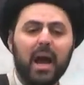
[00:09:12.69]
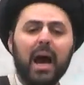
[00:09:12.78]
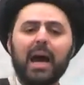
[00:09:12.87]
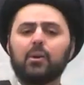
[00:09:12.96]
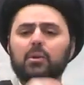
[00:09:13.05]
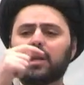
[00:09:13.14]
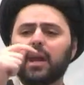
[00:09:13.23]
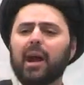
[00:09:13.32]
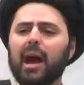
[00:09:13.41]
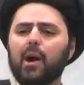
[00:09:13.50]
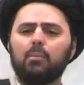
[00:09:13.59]
I don't
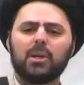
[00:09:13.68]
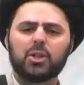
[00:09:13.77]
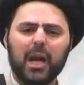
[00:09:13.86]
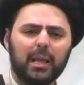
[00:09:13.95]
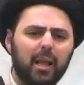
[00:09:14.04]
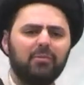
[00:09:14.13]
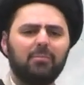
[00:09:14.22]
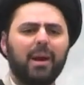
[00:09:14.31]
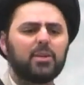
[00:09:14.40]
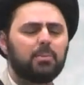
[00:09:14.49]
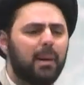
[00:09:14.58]
care how much I love
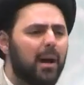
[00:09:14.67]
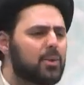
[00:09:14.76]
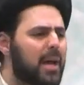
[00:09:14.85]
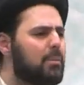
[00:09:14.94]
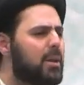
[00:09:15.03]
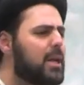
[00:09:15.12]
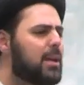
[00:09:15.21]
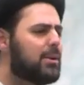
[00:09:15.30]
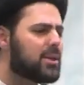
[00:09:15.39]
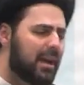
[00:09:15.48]
my spouse, how many years